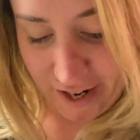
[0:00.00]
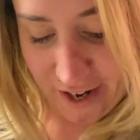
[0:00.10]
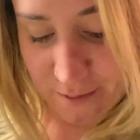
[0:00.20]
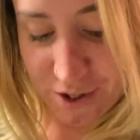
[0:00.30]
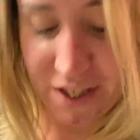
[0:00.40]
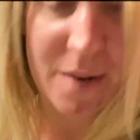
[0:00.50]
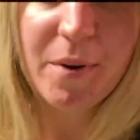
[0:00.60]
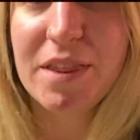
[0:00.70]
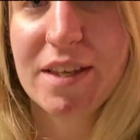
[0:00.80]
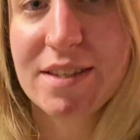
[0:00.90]
I'm just gonna
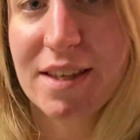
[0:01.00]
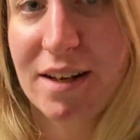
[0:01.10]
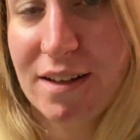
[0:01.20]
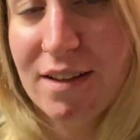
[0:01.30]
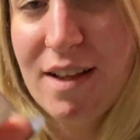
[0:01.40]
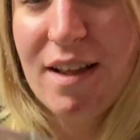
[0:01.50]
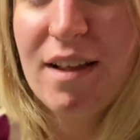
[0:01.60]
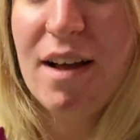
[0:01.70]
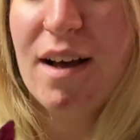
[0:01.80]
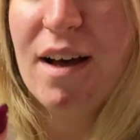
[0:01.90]
put this little
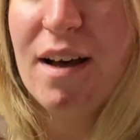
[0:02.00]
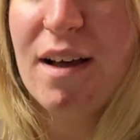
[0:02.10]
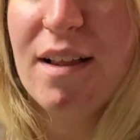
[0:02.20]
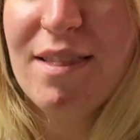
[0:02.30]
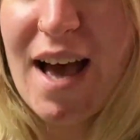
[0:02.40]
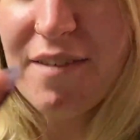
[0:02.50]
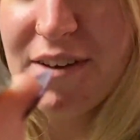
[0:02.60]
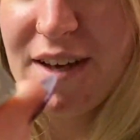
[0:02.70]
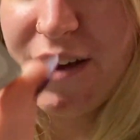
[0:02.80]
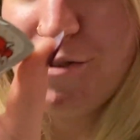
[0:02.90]
Laughing Cow